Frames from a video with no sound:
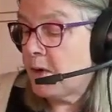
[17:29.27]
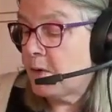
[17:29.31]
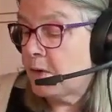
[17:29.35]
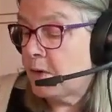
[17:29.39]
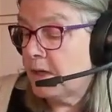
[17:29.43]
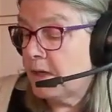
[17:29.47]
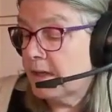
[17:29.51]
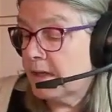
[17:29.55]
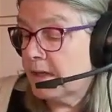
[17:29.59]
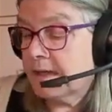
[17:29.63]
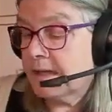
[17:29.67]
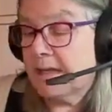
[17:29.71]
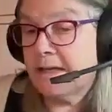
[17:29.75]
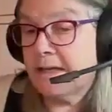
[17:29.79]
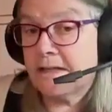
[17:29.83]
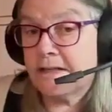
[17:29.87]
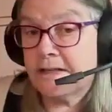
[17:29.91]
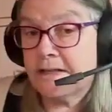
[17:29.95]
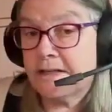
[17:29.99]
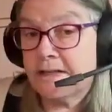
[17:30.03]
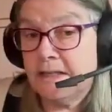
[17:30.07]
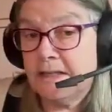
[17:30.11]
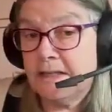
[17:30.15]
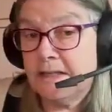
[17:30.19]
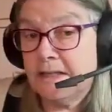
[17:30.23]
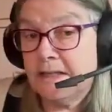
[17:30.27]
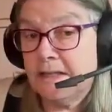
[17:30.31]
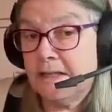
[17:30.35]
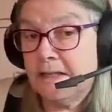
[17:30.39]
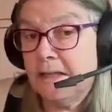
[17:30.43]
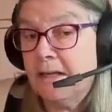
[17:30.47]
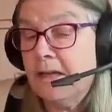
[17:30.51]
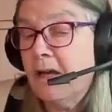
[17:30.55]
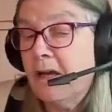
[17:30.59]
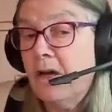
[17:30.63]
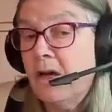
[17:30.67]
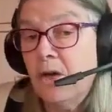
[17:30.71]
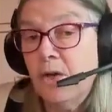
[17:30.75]
Paola
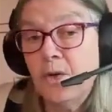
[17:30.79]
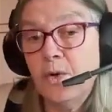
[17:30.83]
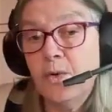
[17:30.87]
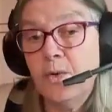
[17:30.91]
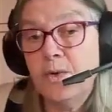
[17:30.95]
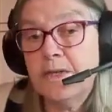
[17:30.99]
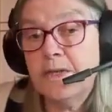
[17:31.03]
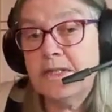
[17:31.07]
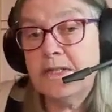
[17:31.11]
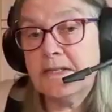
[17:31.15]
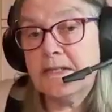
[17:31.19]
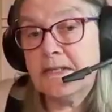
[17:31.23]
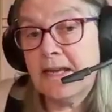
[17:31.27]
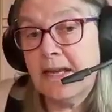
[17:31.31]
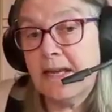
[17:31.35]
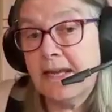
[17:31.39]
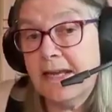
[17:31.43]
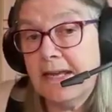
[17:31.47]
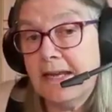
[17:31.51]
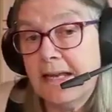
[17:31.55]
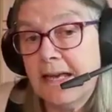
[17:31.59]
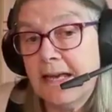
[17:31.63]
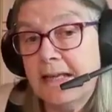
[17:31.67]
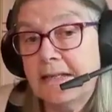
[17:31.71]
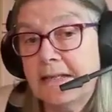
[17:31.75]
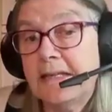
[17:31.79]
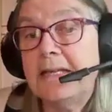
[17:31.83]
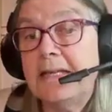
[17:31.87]
Caridi, who is an